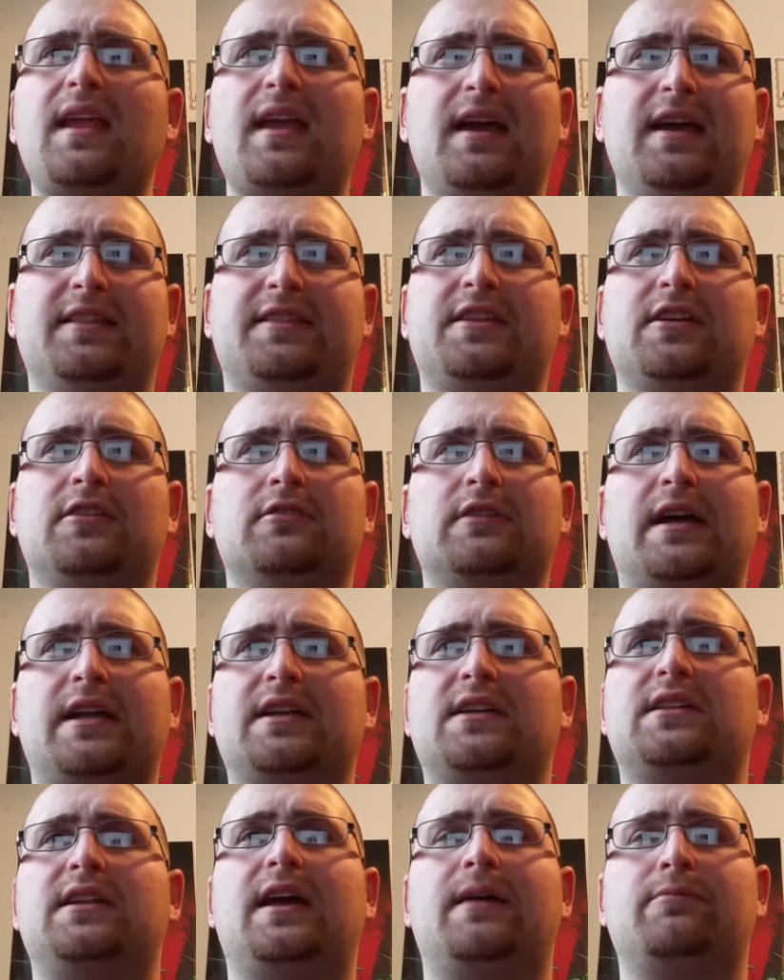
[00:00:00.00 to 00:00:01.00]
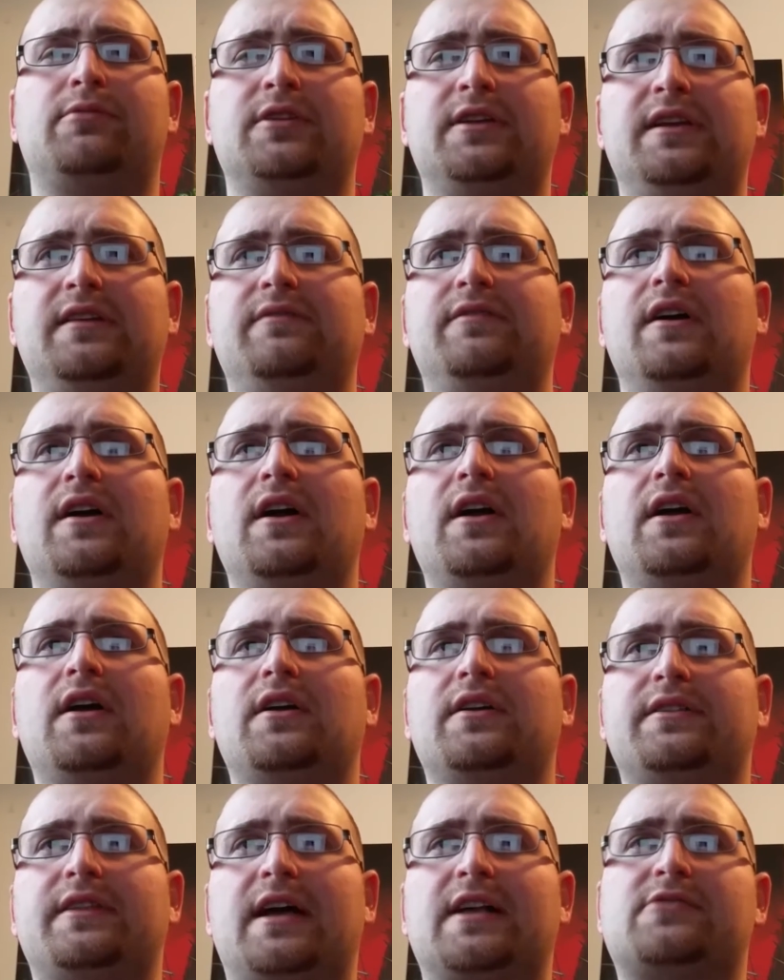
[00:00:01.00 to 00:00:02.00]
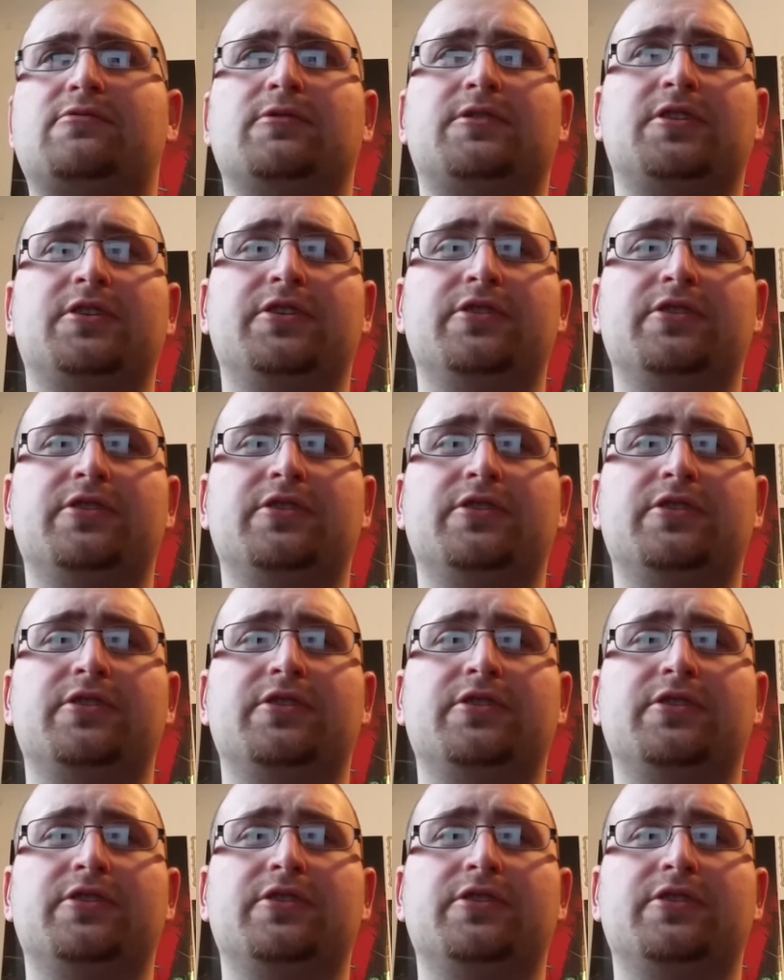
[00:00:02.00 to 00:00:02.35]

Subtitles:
And theoretically, I believe that's what they're